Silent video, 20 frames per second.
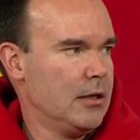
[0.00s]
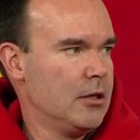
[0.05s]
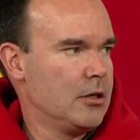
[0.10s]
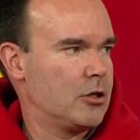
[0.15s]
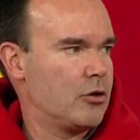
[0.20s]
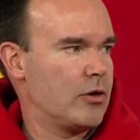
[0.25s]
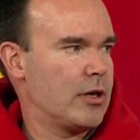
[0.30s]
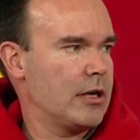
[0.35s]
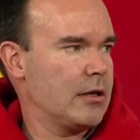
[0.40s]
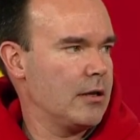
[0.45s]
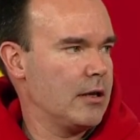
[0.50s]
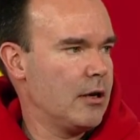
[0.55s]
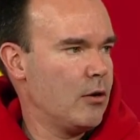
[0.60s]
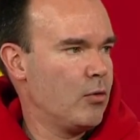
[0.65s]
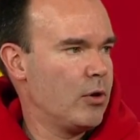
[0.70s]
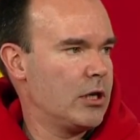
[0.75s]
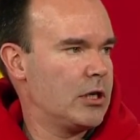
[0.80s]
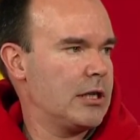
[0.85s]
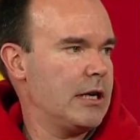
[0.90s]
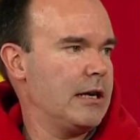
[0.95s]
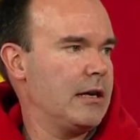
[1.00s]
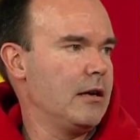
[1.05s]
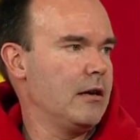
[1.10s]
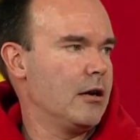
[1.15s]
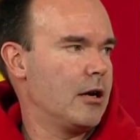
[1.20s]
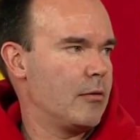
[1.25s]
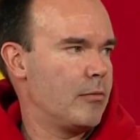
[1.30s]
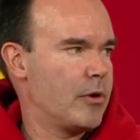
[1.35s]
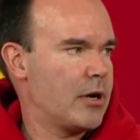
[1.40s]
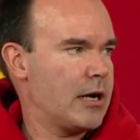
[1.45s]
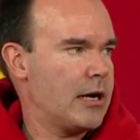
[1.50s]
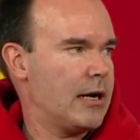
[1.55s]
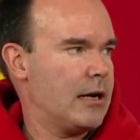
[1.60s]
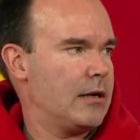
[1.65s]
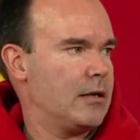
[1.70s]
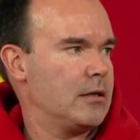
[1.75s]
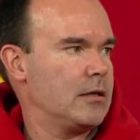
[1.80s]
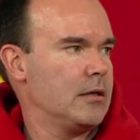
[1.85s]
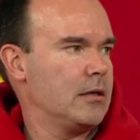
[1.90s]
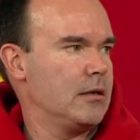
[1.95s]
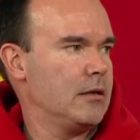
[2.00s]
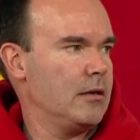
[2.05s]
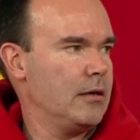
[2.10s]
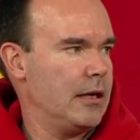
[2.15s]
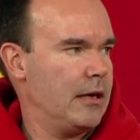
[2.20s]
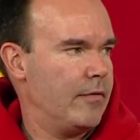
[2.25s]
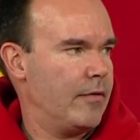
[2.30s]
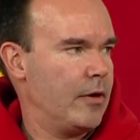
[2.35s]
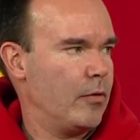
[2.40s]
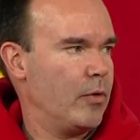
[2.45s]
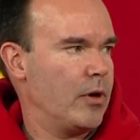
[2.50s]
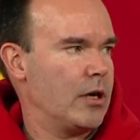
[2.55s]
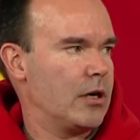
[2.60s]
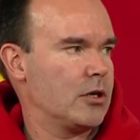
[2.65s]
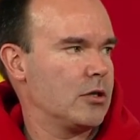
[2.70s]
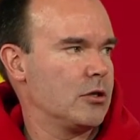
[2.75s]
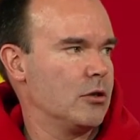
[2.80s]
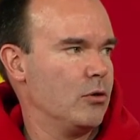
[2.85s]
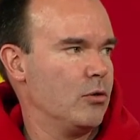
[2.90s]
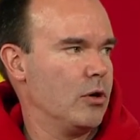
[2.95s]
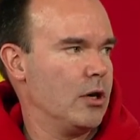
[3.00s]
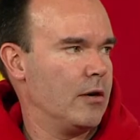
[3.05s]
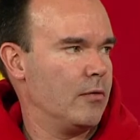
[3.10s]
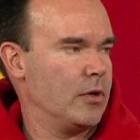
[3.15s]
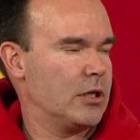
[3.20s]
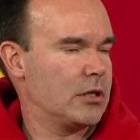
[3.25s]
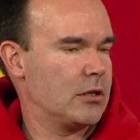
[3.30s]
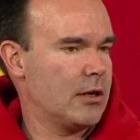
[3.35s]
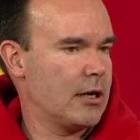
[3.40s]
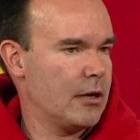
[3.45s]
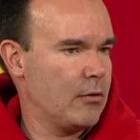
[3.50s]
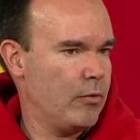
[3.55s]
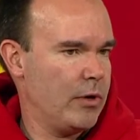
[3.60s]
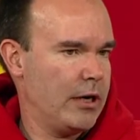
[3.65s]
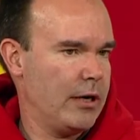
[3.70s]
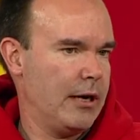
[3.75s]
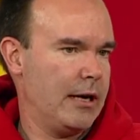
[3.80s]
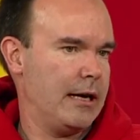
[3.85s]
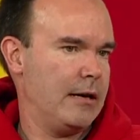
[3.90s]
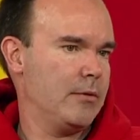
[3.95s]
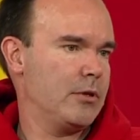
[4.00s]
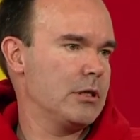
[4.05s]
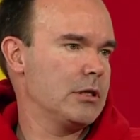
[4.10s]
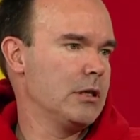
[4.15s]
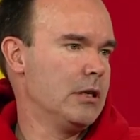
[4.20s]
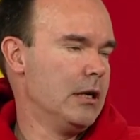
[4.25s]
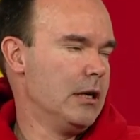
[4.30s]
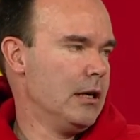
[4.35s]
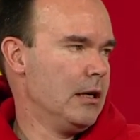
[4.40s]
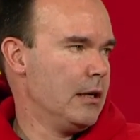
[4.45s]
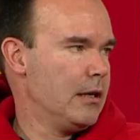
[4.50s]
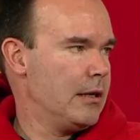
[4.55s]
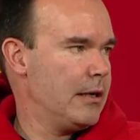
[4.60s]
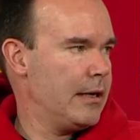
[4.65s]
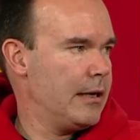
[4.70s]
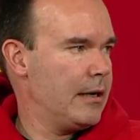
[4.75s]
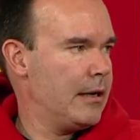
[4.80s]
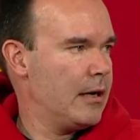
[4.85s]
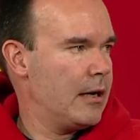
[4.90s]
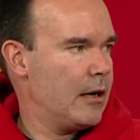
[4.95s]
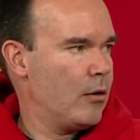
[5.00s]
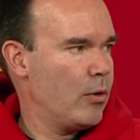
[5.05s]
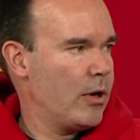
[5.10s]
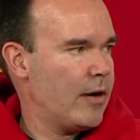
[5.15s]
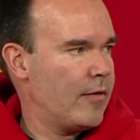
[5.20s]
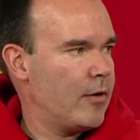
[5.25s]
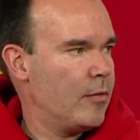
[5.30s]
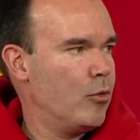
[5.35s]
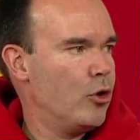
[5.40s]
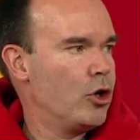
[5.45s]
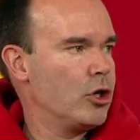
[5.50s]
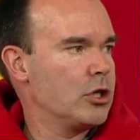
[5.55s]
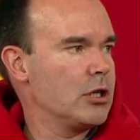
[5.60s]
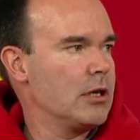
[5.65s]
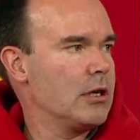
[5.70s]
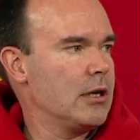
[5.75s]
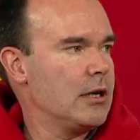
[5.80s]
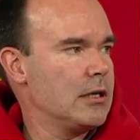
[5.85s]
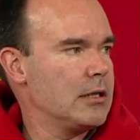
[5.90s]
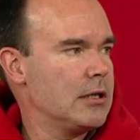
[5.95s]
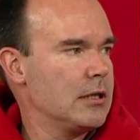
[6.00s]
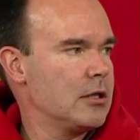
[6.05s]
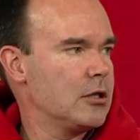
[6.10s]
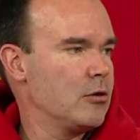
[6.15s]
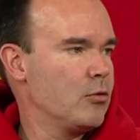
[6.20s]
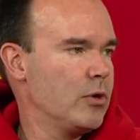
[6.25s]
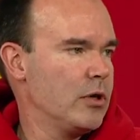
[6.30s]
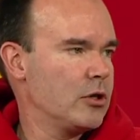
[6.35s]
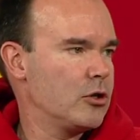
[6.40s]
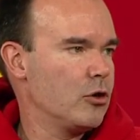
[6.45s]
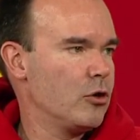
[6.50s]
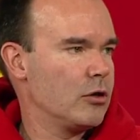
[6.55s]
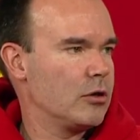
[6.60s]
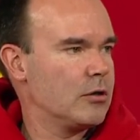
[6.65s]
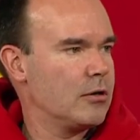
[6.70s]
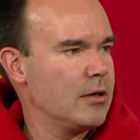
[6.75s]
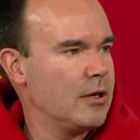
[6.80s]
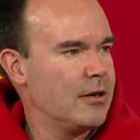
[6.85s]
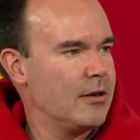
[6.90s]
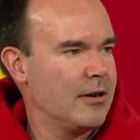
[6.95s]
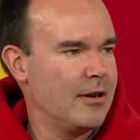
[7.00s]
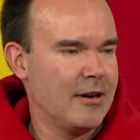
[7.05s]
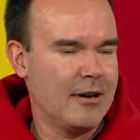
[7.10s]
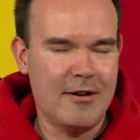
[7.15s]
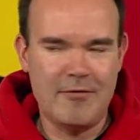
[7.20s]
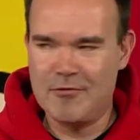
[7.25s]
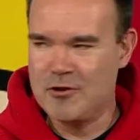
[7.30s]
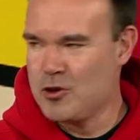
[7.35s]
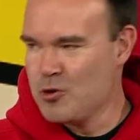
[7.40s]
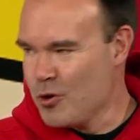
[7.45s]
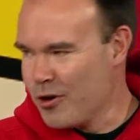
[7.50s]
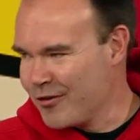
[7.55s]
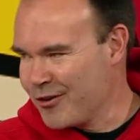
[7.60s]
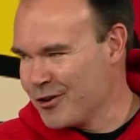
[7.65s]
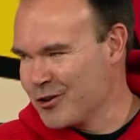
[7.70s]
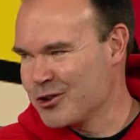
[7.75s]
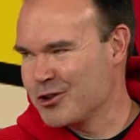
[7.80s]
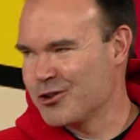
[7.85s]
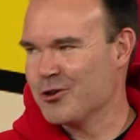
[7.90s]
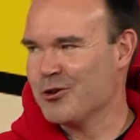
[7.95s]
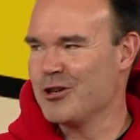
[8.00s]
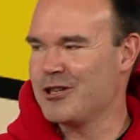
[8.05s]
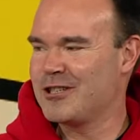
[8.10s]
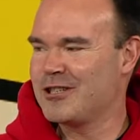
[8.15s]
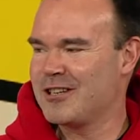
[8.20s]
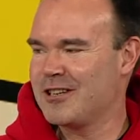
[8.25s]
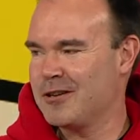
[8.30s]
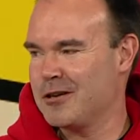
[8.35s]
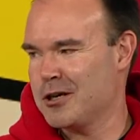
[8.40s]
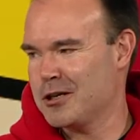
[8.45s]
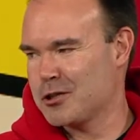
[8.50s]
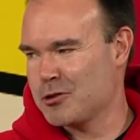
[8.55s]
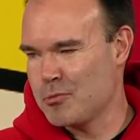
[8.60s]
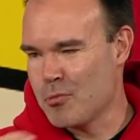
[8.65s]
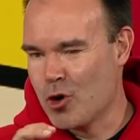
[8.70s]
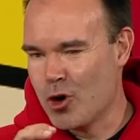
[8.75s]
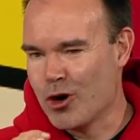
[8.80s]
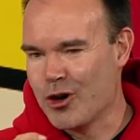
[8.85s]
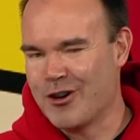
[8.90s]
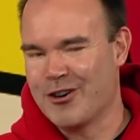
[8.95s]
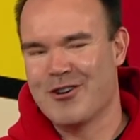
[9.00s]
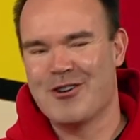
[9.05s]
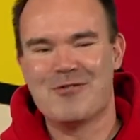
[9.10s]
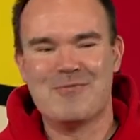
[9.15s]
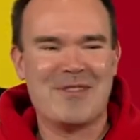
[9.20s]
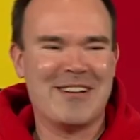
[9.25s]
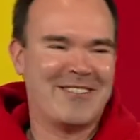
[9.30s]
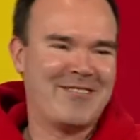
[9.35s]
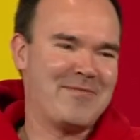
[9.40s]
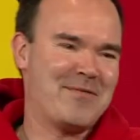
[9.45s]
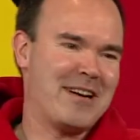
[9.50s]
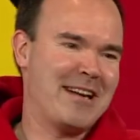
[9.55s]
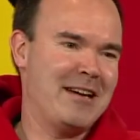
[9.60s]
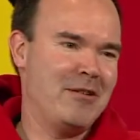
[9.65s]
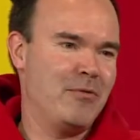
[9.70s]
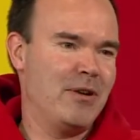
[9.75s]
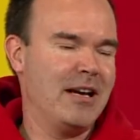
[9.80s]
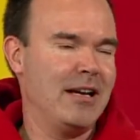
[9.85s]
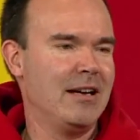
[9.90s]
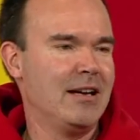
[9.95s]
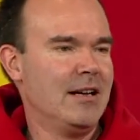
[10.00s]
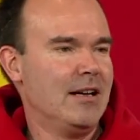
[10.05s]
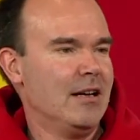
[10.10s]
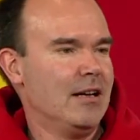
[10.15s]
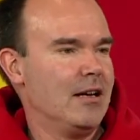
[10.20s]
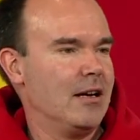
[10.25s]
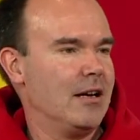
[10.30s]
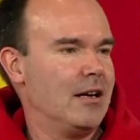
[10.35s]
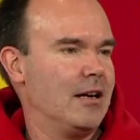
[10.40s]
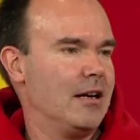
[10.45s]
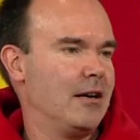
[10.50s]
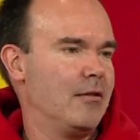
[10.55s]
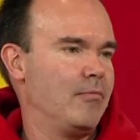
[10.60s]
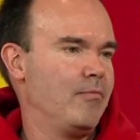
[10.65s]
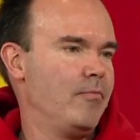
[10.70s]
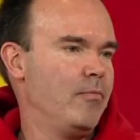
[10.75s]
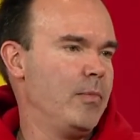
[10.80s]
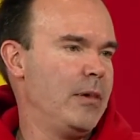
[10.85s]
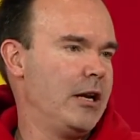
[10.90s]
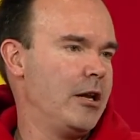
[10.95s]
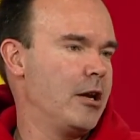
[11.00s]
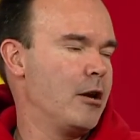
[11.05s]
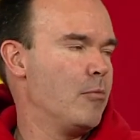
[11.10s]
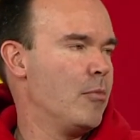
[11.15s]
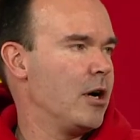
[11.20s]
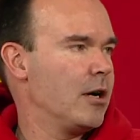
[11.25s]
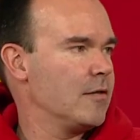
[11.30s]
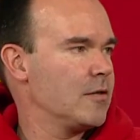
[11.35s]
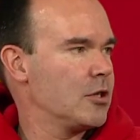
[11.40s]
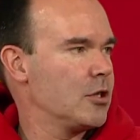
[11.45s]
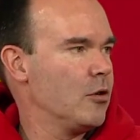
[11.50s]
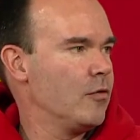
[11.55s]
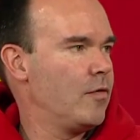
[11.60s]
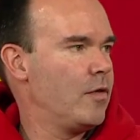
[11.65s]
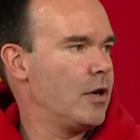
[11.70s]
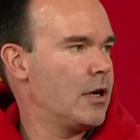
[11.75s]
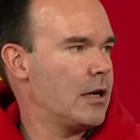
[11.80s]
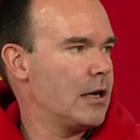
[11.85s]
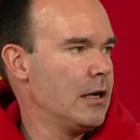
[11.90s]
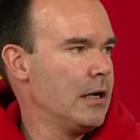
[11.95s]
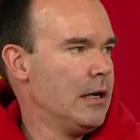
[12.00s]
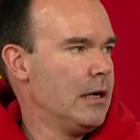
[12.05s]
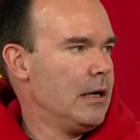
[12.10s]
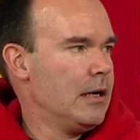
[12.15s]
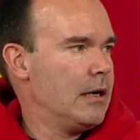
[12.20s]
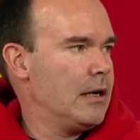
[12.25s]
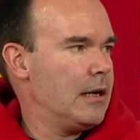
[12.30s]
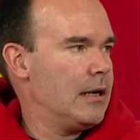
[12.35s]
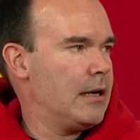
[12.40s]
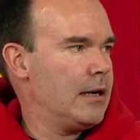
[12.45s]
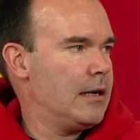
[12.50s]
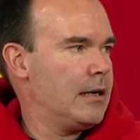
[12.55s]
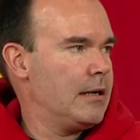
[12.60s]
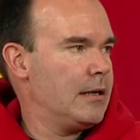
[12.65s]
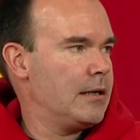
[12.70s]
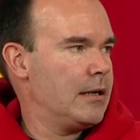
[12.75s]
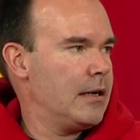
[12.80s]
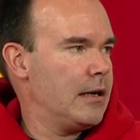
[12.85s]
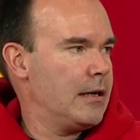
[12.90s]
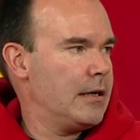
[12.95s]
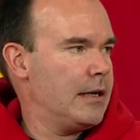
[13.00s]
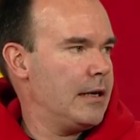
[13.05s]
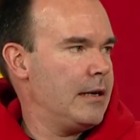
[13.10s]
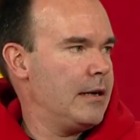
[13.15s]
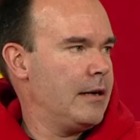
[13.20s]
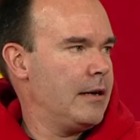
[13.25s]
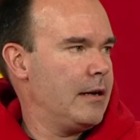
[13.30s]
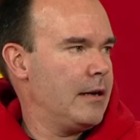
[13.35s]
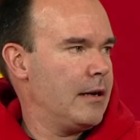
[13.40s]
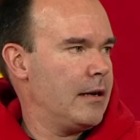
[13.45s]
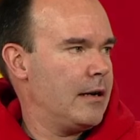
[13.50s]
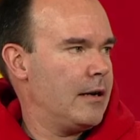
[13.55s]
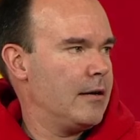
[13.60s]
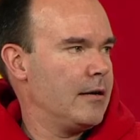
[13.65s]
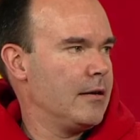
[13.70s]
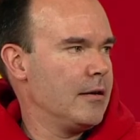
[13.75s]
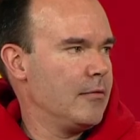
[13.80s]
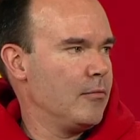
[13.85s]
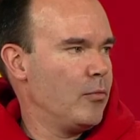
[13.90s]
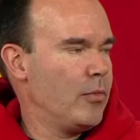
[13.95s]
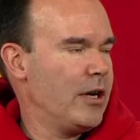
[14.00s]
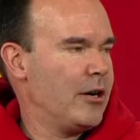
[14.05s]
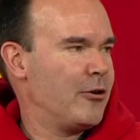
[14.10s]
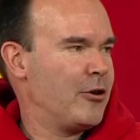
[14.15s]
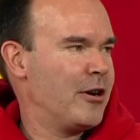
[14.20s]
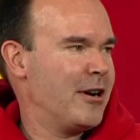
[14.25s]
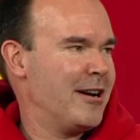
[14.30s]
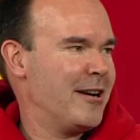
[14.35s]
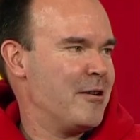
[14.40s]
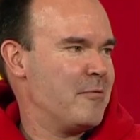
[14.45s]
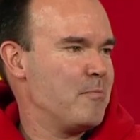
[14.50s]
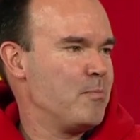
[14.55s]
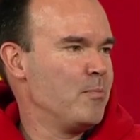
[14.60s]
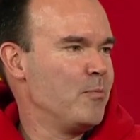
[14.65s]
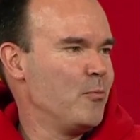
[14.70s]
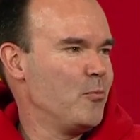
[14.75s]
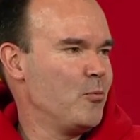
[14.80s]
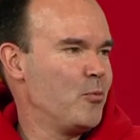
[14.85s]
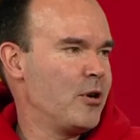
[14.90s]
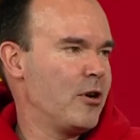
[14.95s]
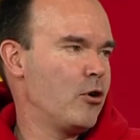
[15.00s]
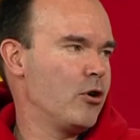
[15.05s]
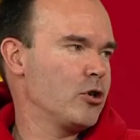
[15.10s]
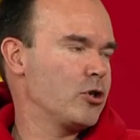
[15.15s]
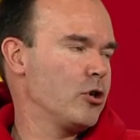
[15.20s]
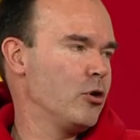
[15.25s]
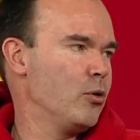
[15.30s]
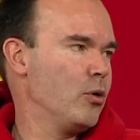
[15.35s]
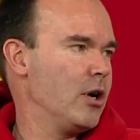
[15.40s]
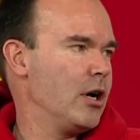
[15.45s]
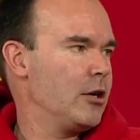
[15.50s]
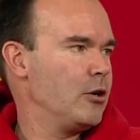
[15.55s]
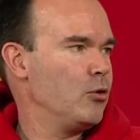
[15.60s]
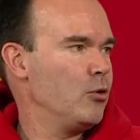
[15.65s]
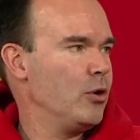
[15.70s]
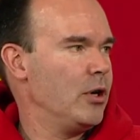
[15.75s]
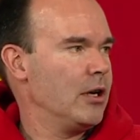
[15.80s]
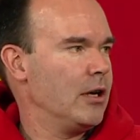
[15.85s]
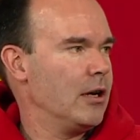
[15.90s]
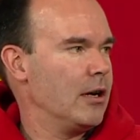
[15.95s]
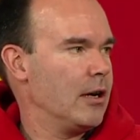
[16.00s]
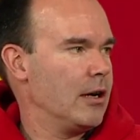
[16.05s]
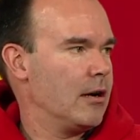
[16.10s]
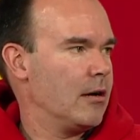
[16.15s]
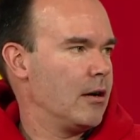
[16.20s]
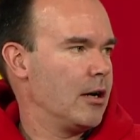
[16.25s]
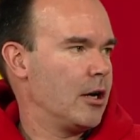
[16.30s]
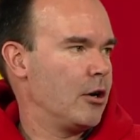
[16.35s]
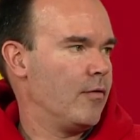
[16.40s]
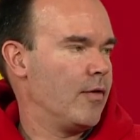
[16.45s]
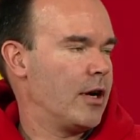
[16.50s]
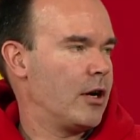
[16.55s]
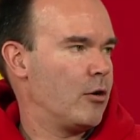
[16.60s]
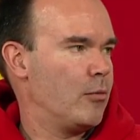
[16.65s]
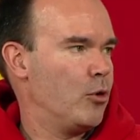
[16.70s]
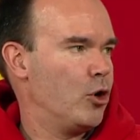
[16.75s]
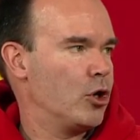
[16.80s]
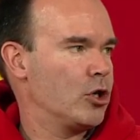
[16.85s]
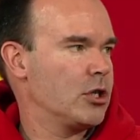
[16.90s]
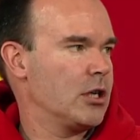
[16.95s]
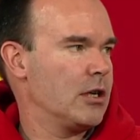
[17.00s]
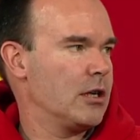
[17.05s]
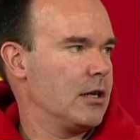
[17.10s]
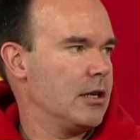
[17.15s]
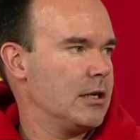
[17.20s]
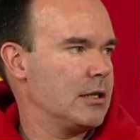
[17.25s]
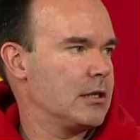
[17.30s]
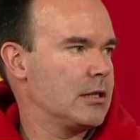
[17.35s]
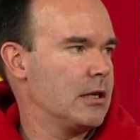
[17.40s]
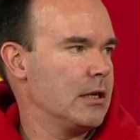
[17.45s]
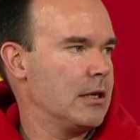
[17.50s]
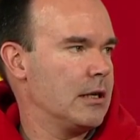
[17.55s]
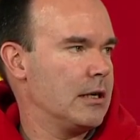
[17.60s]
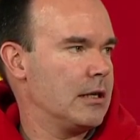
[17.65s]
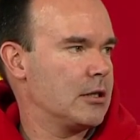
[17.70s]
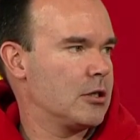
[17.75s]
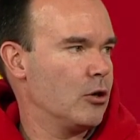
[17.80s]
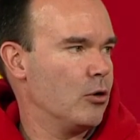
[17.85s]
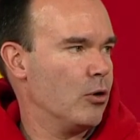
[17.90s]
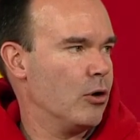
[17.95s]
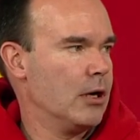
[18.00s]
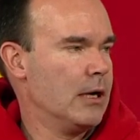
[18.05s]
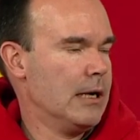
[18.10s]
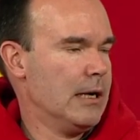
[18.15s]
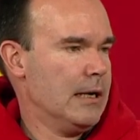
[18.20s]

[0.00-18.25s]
So right now we're taking our brand everywhere. So uh, we started with games, then uh, we have the merchandising, so we sold a few of those toys, uh, smaller though, but, but anyway, million a month so far. And then we're we're also uh, doing uh, a lot of other merchandise. Uh, so,